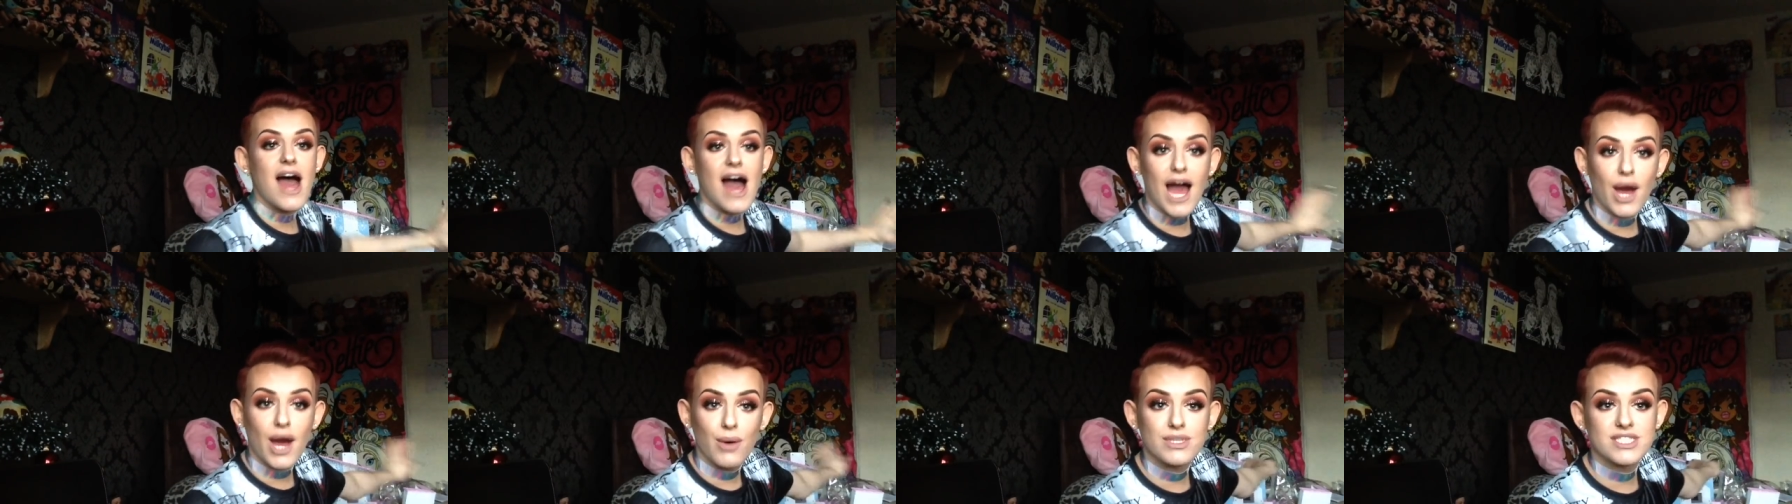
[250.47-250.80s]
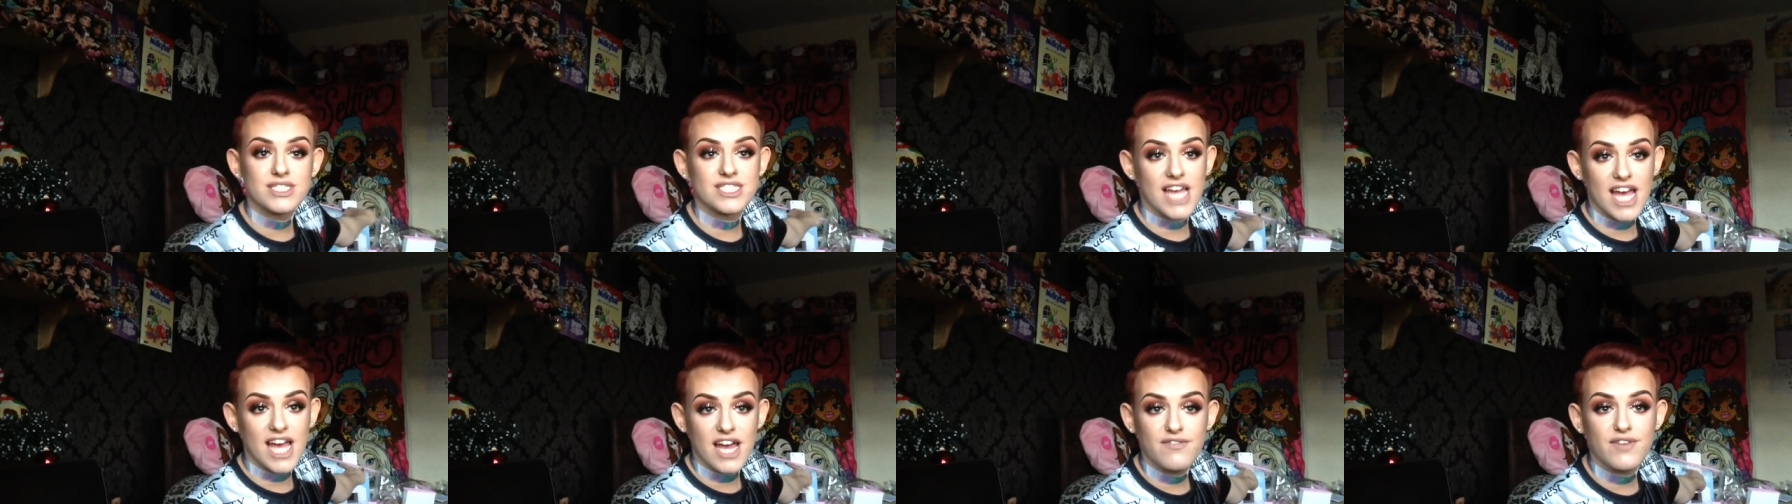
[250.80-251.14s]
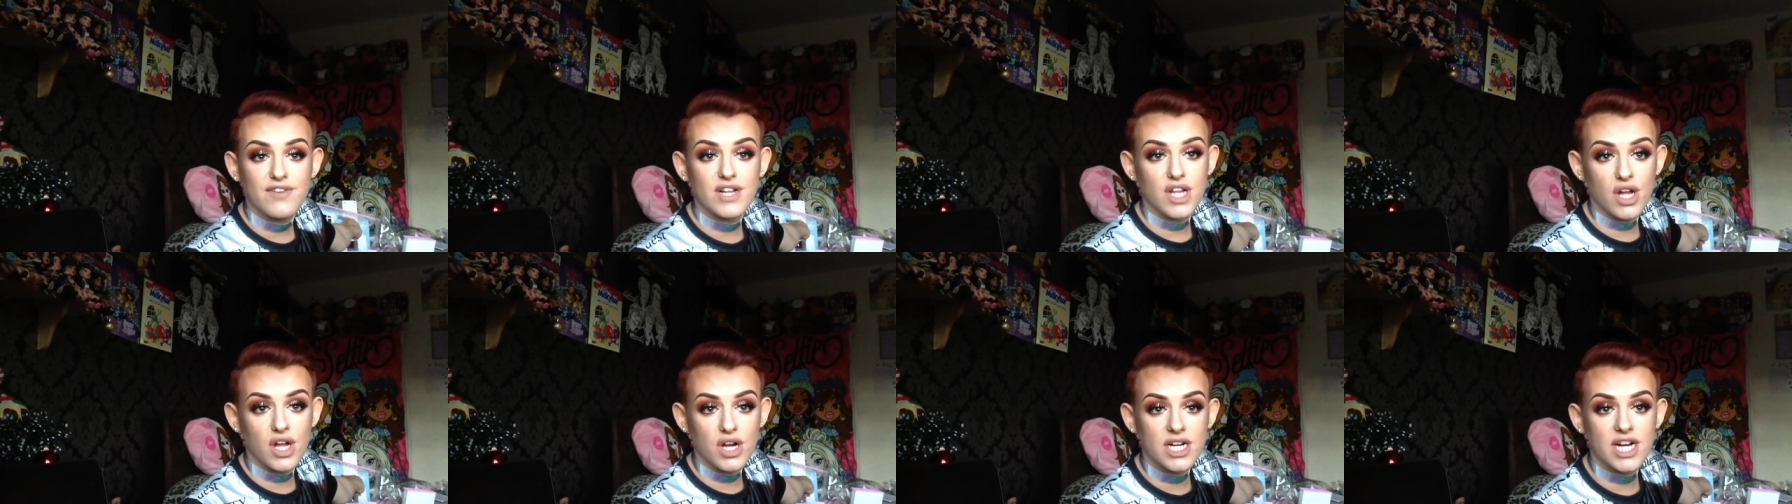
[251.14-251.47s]
I was there
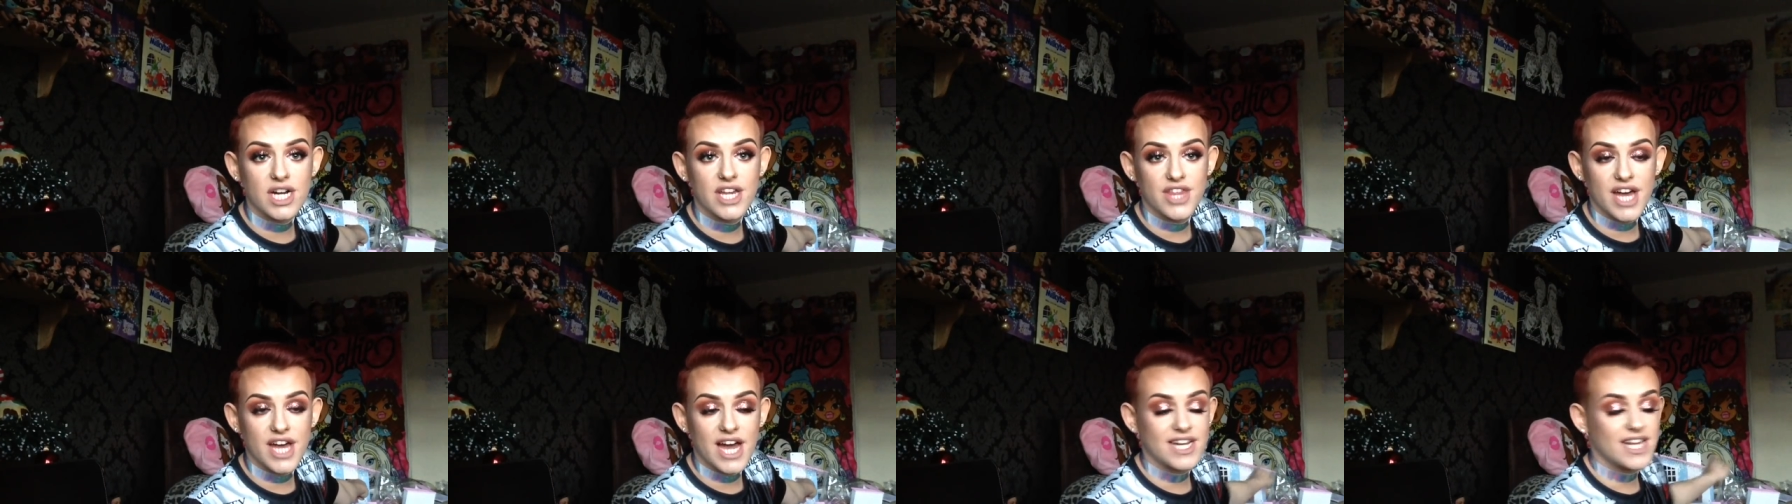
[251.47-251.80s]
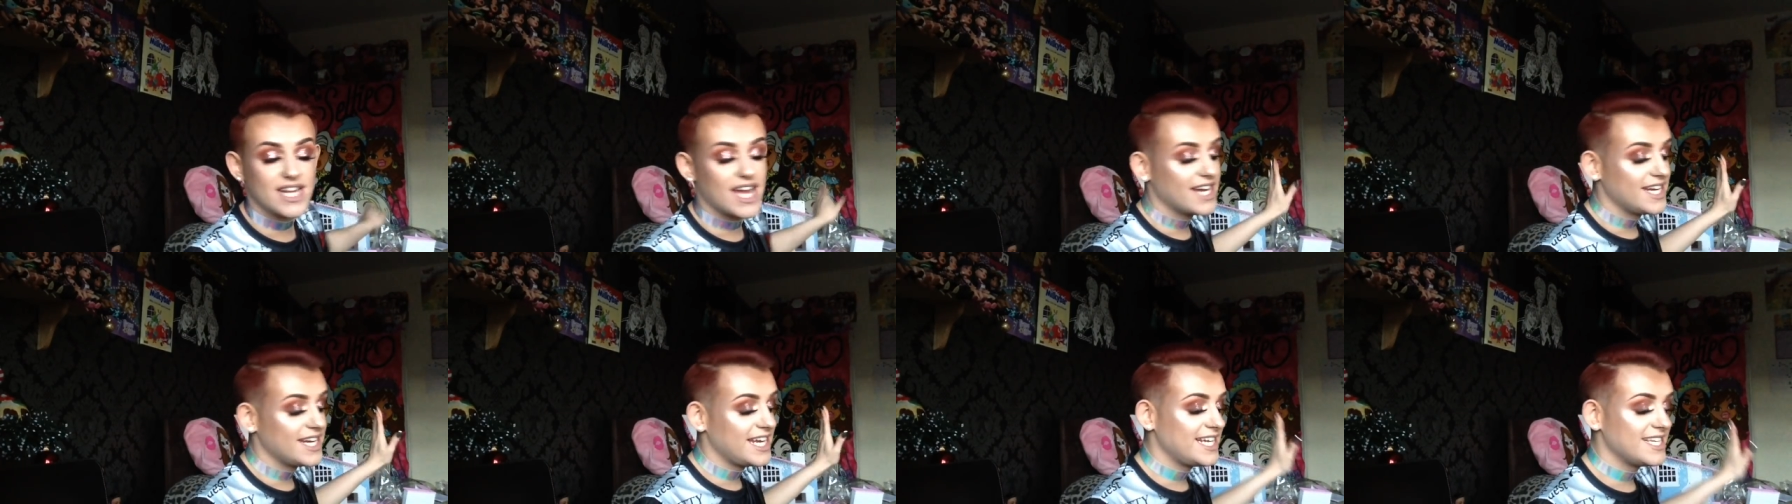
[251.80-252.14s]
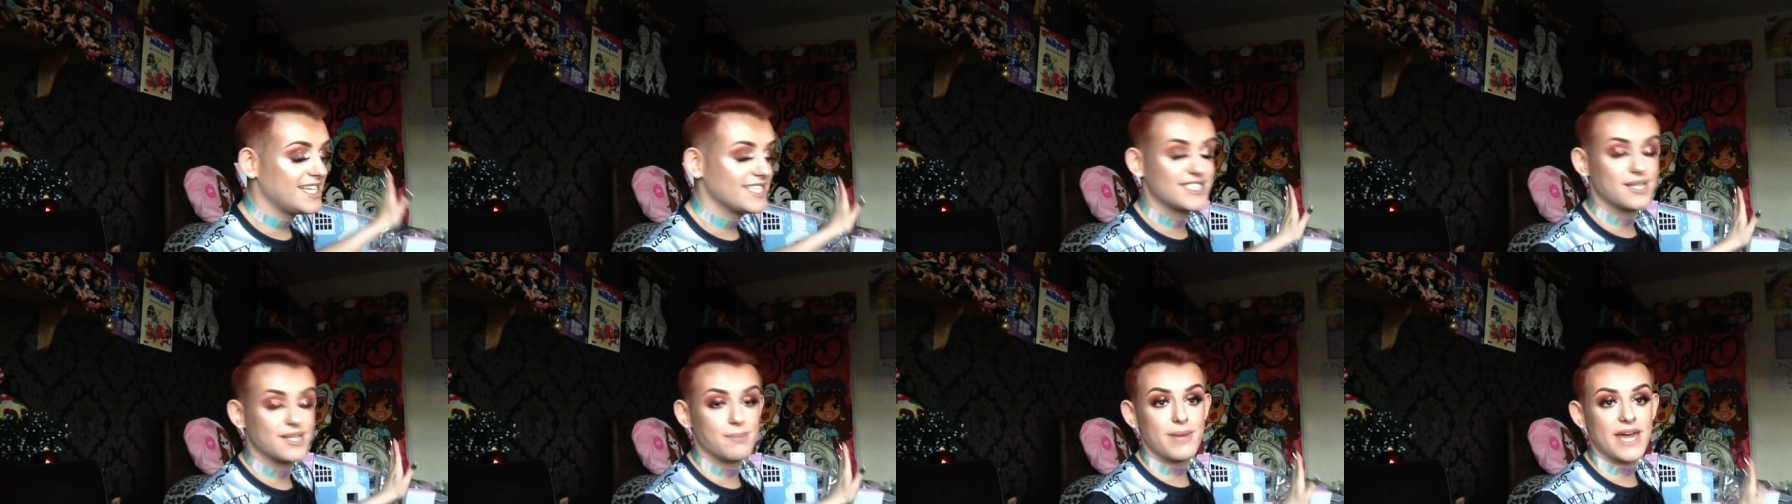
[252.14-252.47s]
for longer than I
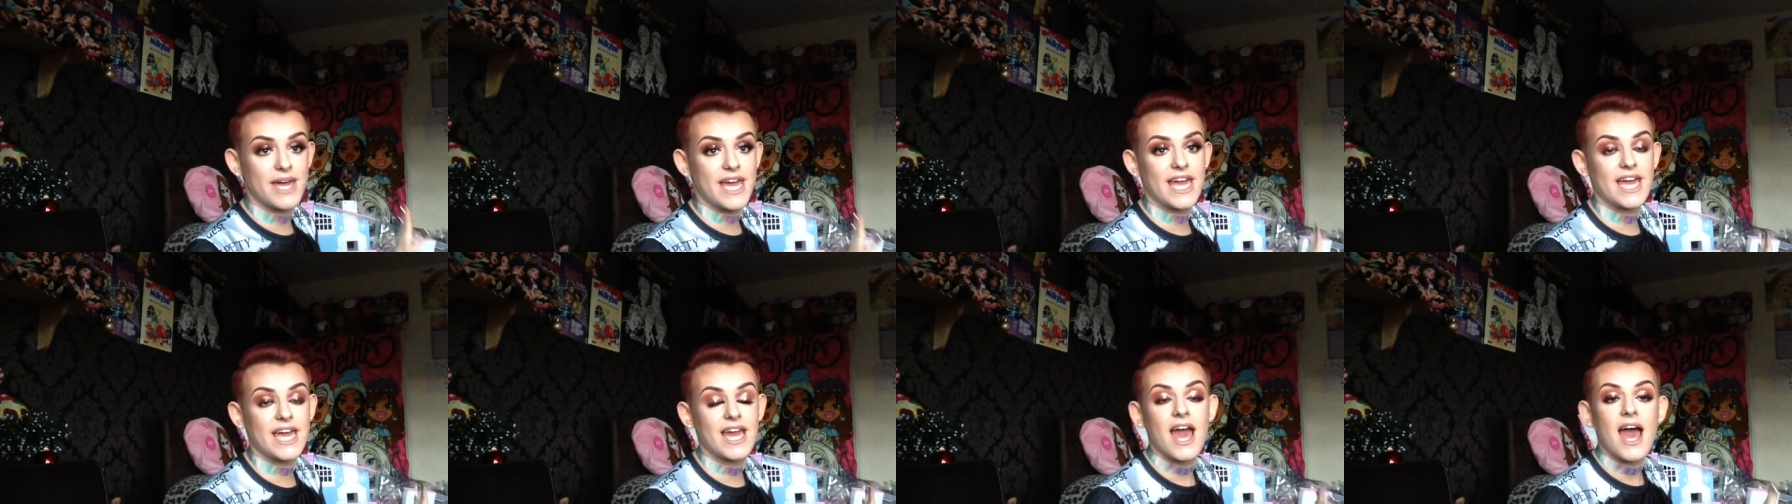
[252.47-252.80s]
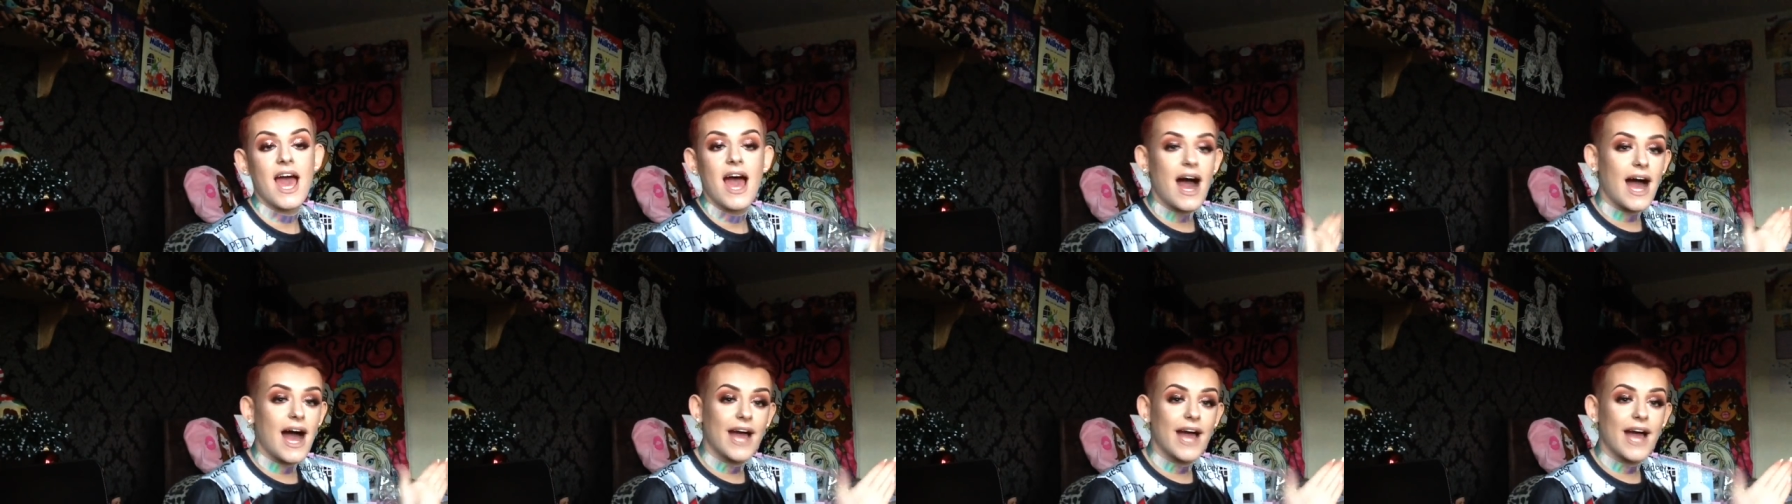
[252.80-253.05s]
needed to be.